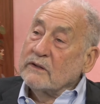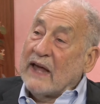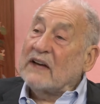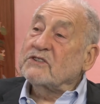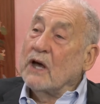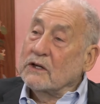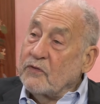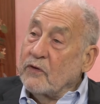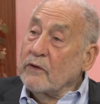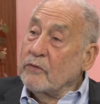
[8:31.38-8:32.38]
tax
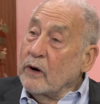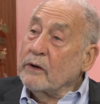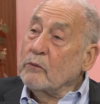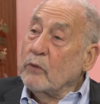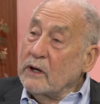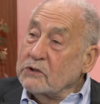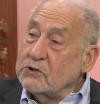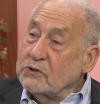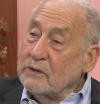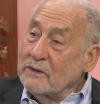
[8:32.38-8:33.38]
cuts for the very
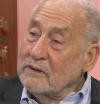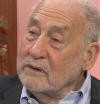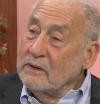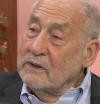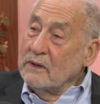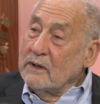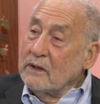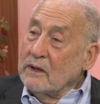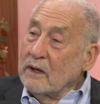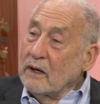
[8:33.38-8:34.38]
rich,
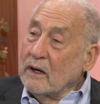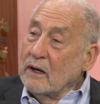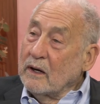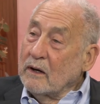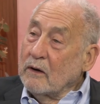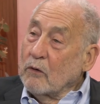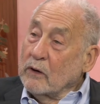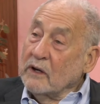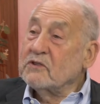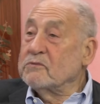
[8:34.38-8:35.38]

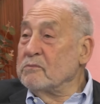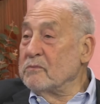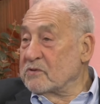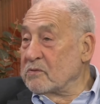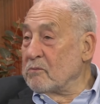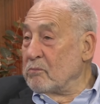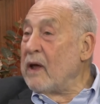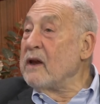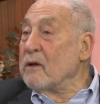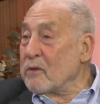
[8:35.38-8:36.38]
or at least
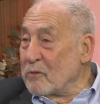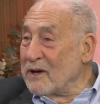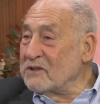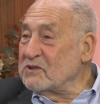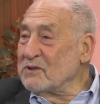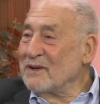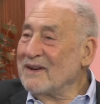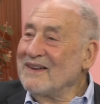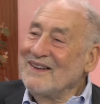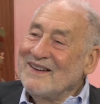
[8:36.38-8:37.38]
many of the rich,
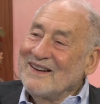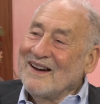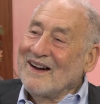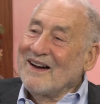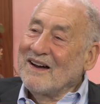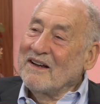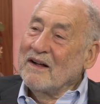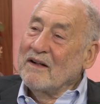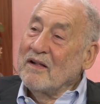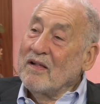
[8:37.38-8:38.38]

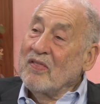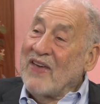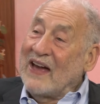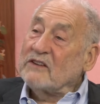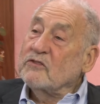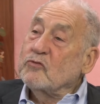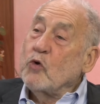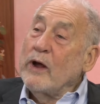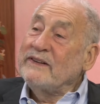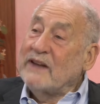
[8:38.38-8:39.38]
that
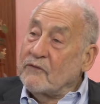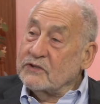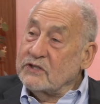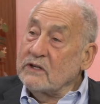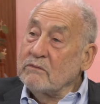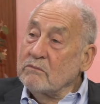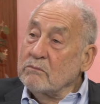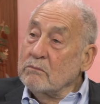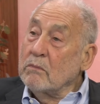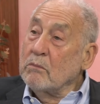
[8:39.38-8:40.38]
trade deficit,
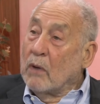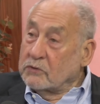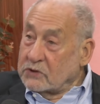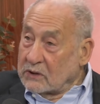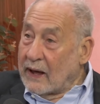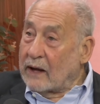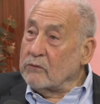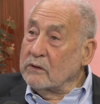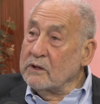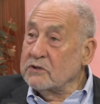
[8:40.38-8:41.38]

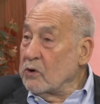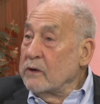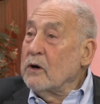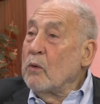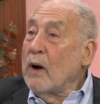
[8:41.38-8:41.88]
multilateral, is going to